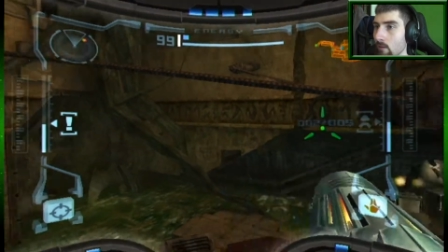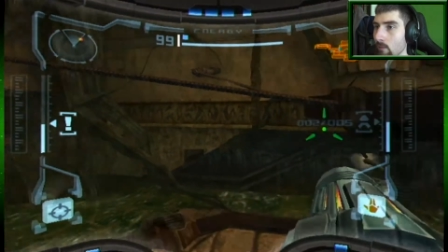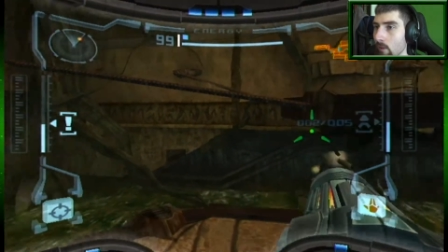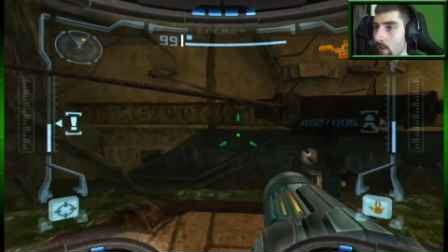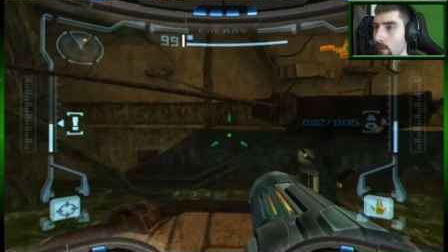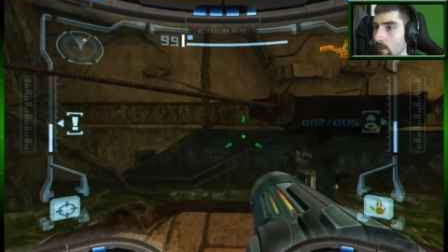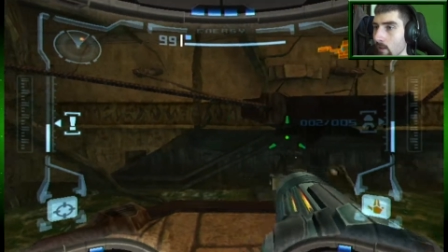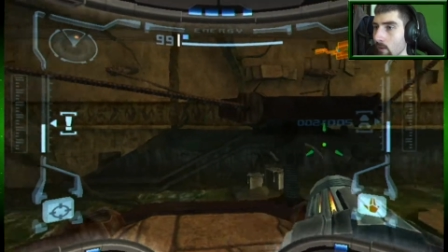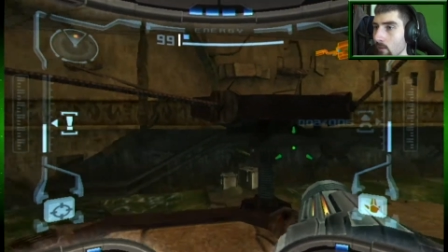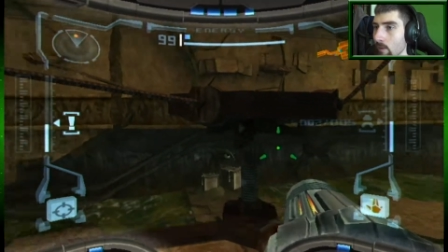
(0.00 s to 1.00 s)
Do I
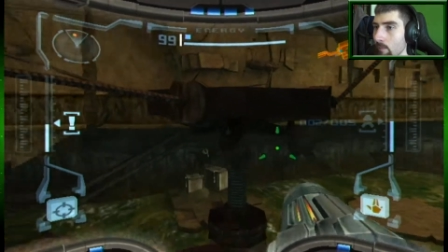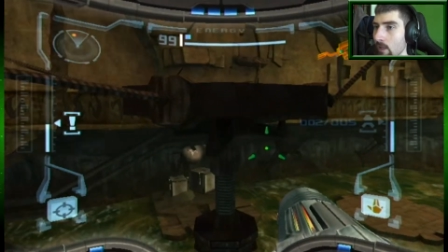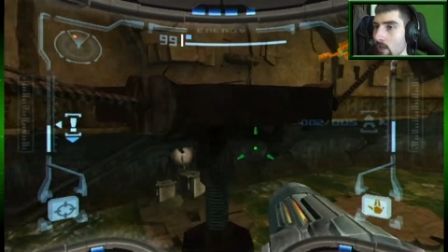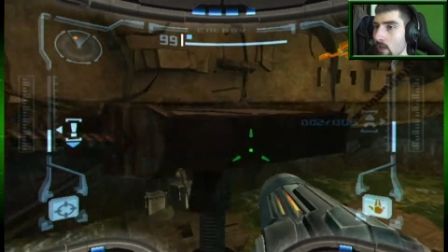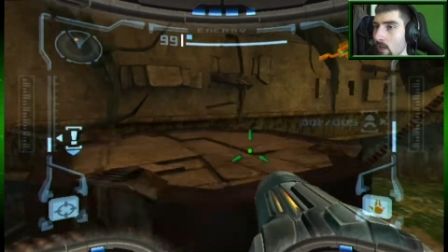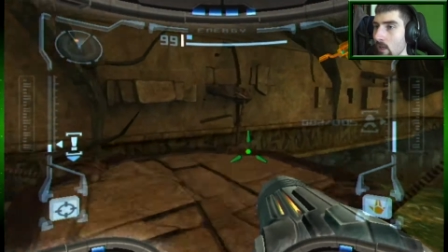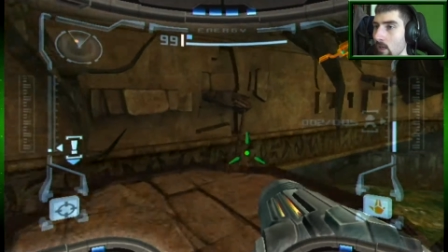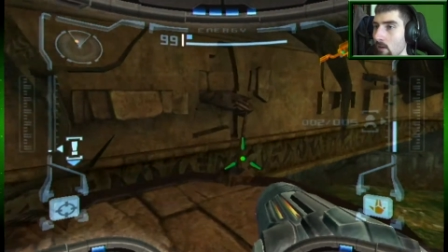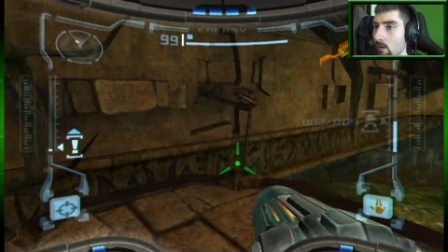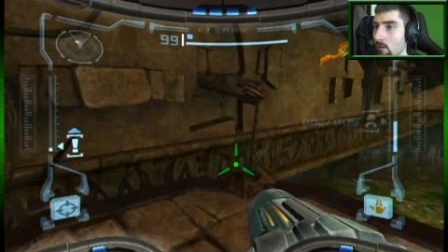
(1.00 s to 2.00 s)
go up
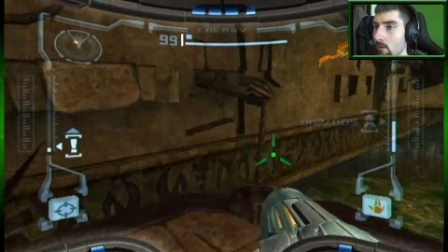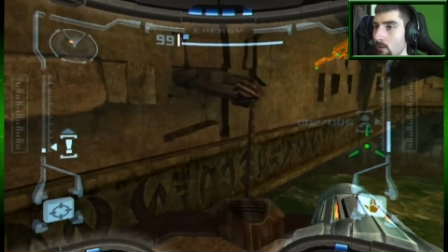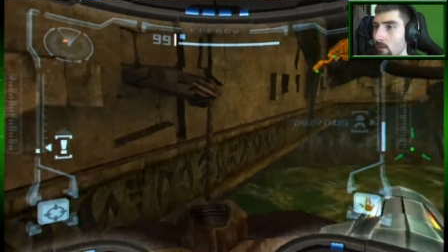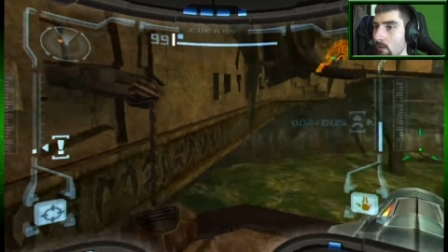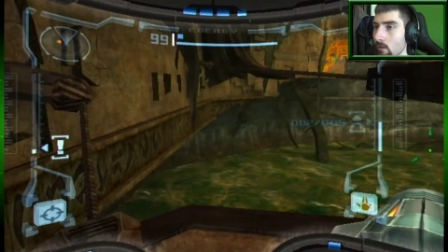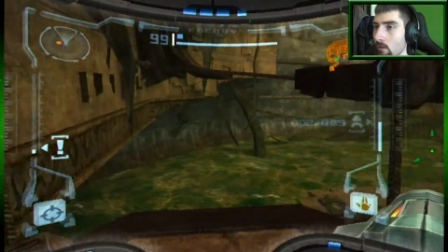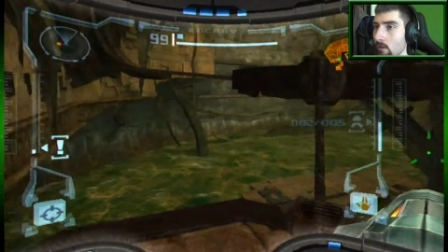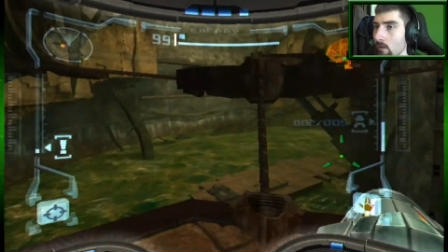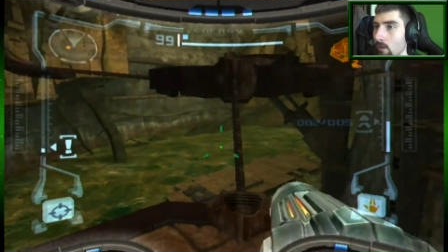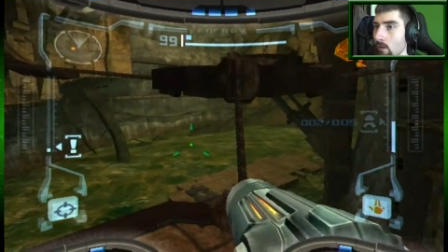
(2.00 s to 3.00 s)
here?
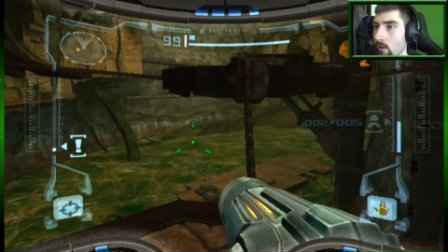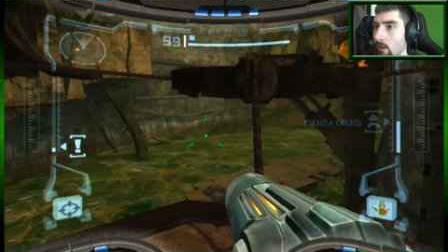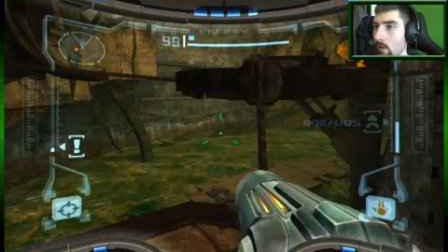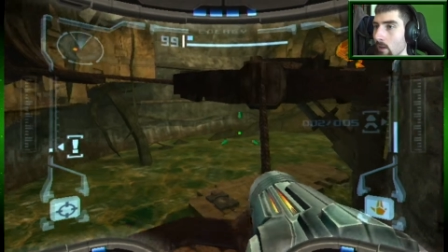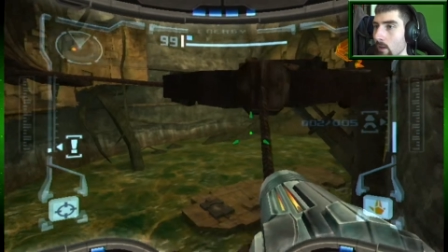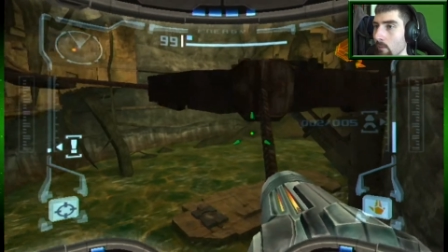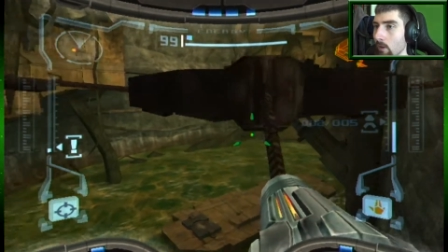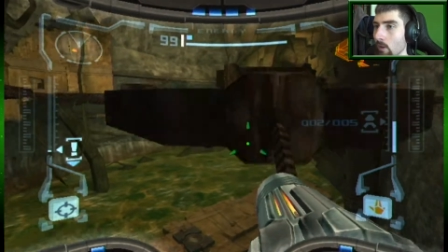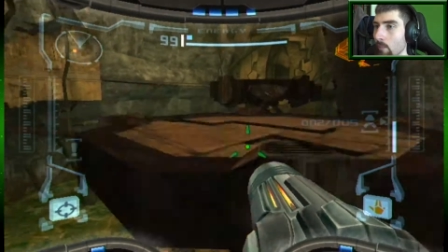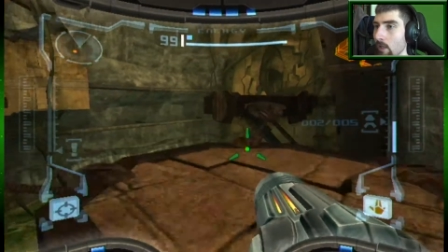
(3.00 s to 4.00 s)
And then we
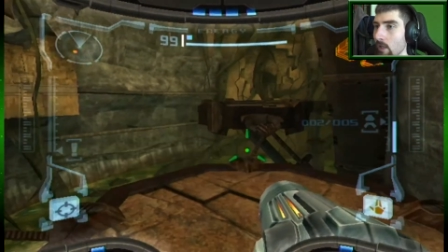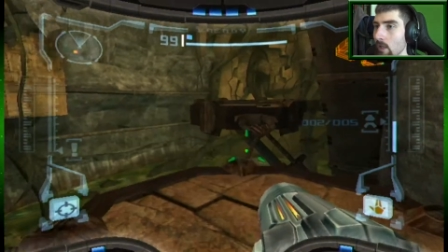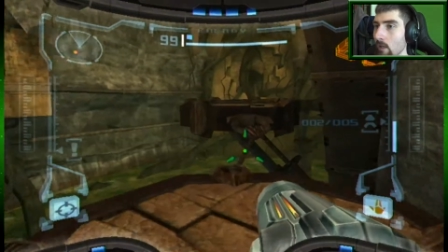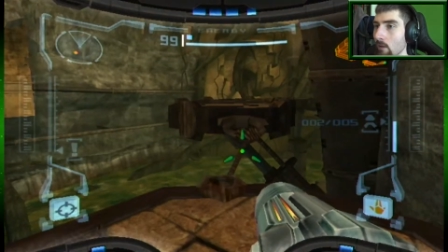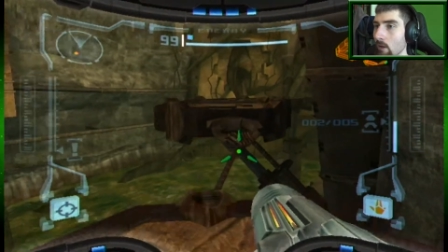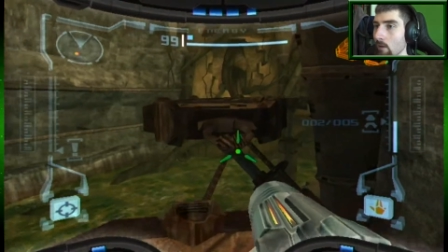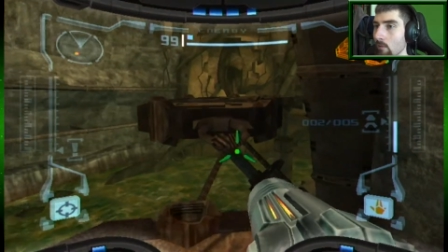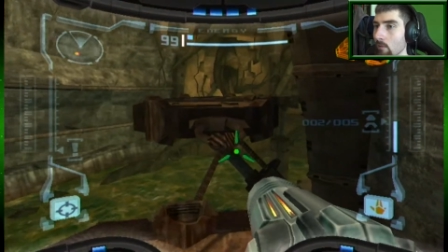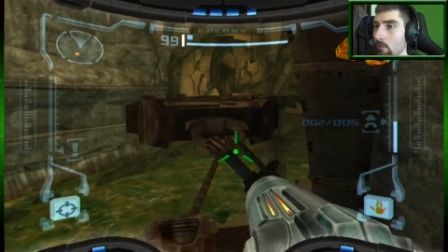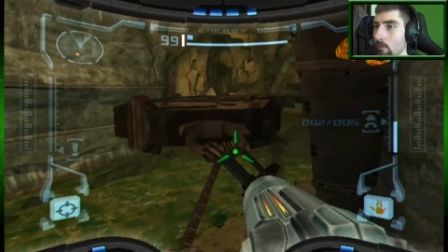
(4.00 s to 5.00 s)
go up here. Oh,
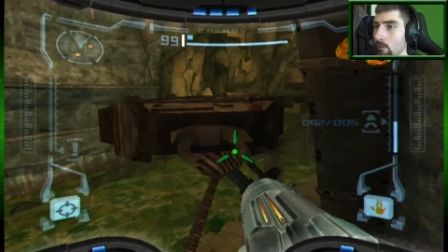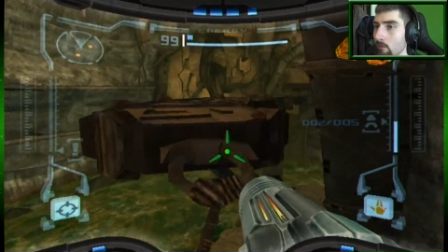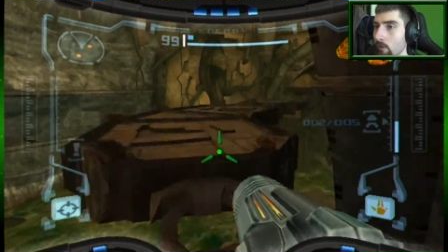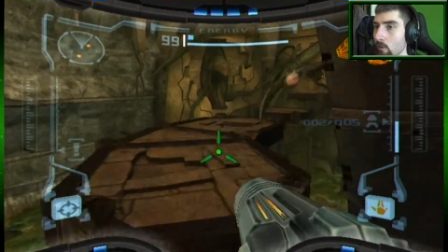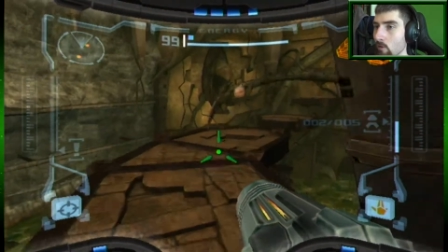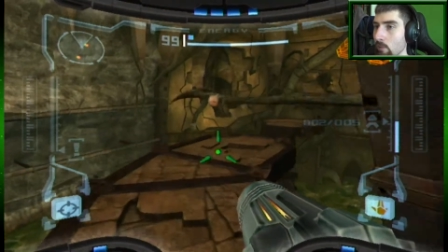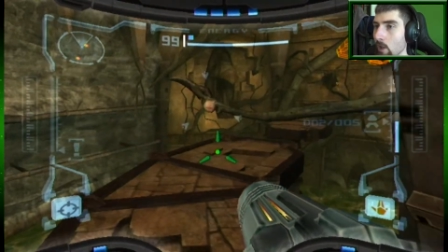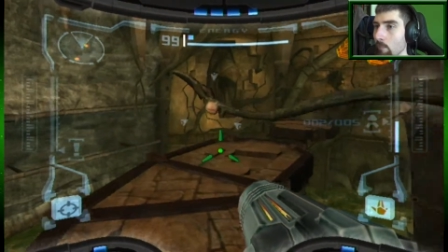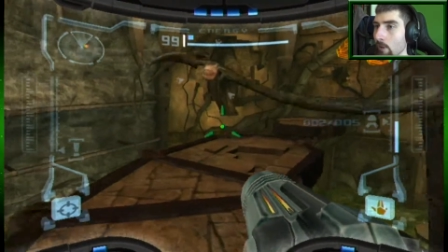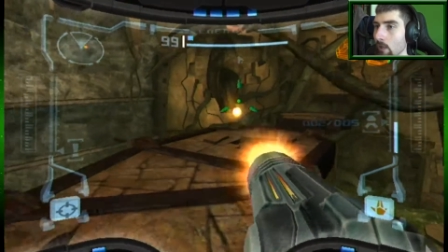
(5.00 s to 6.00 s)
phone is
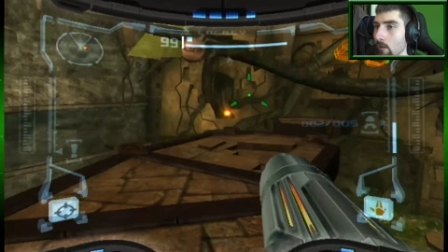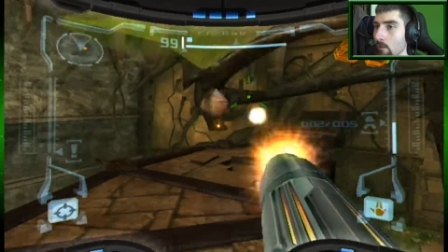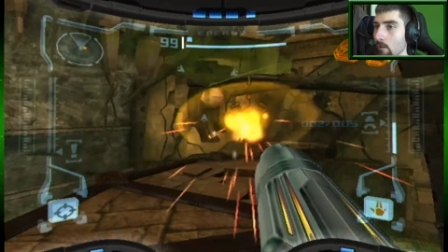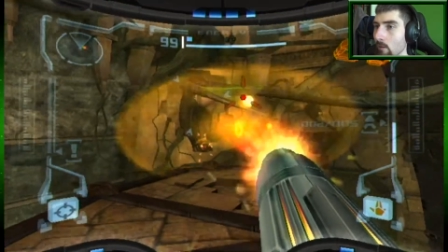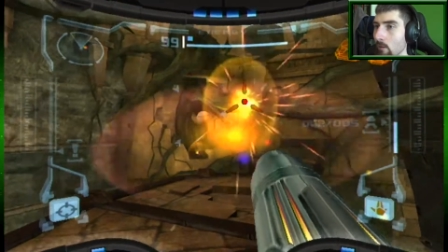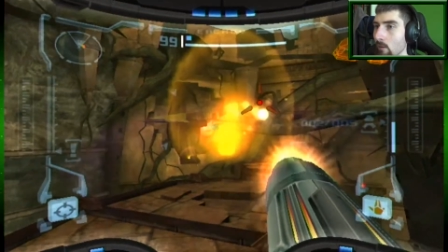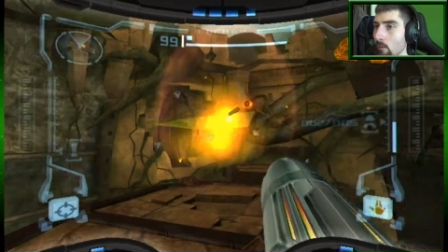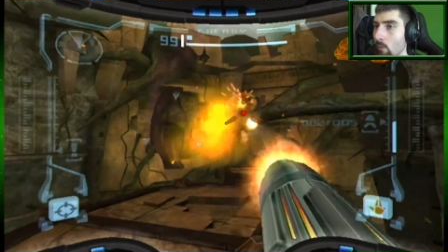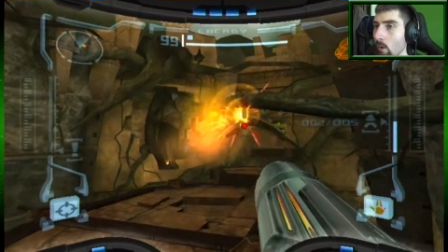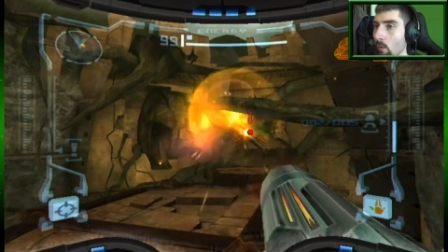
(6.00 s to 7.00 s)
plumping.
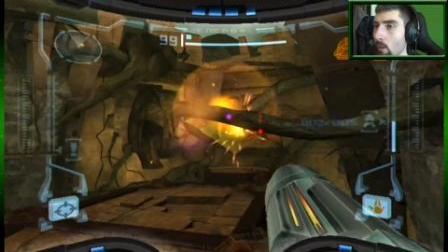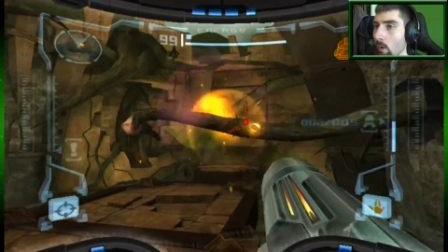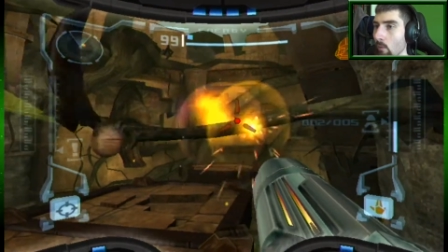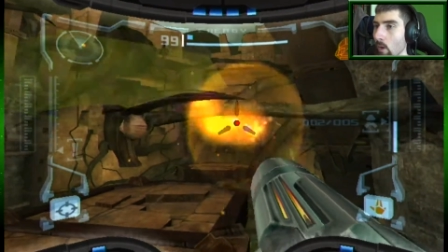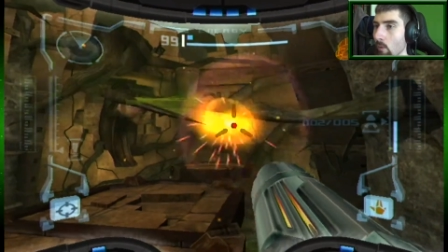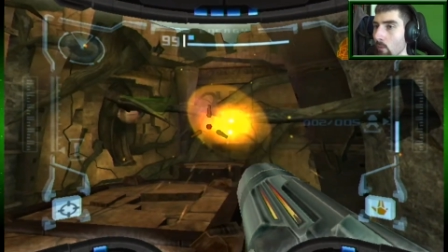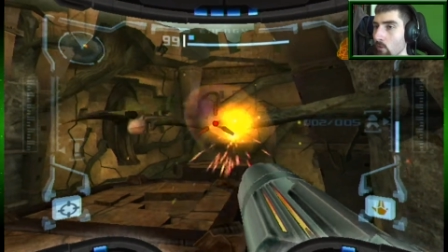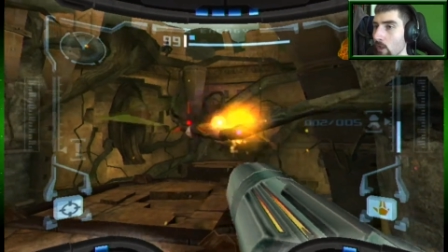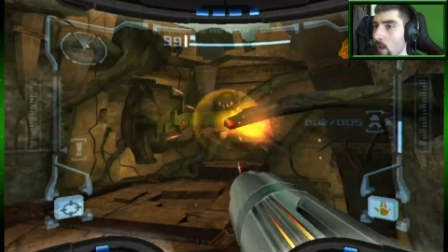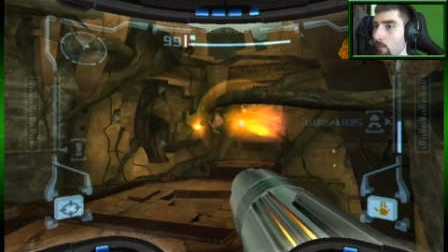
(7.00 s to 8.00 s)
Whoa, whoa, whoa, whoa, whoa, whoa.
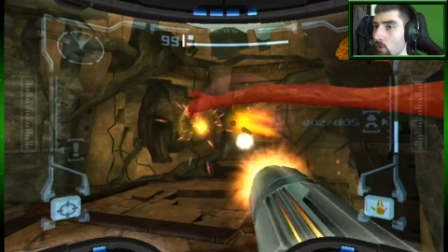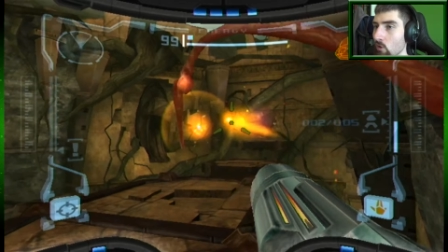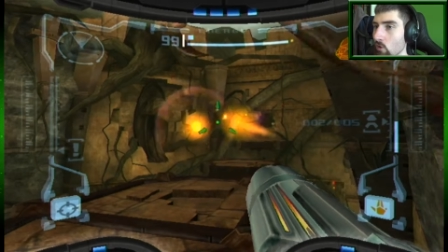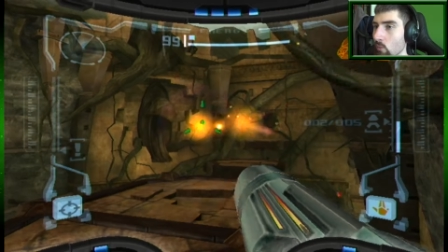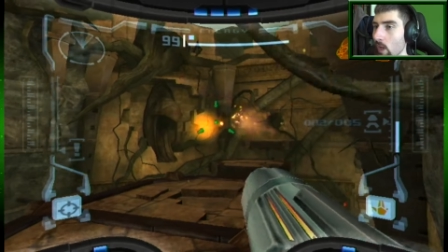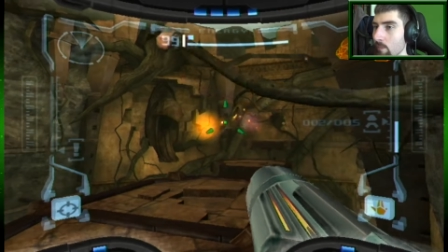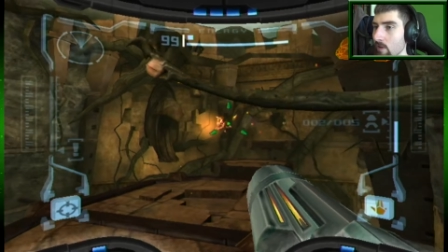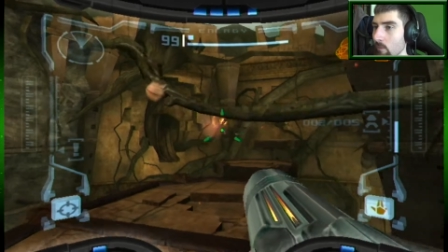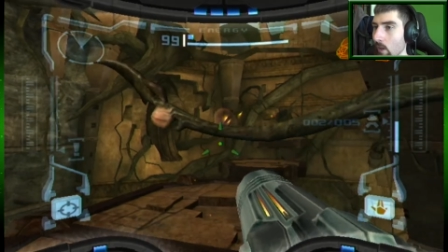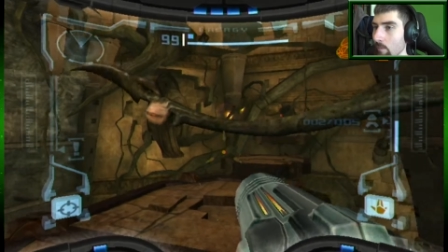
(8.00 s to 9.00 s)
Stop your swipey,
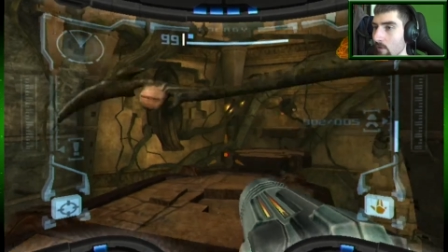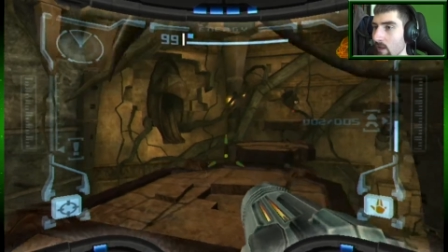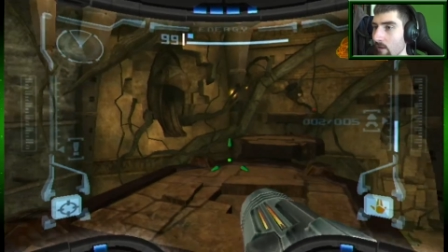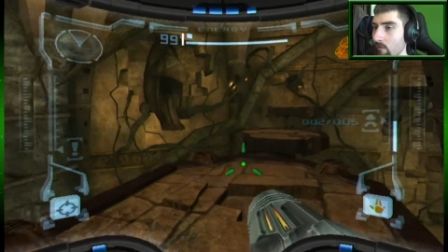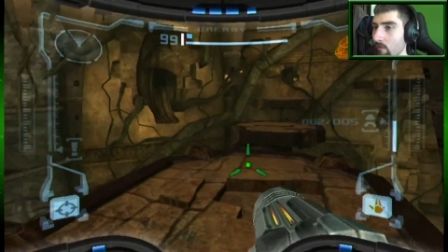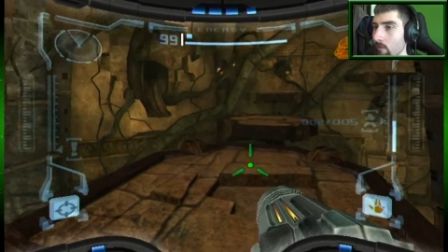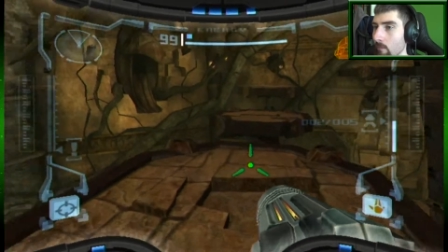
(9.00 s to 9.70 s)
swipey stuff.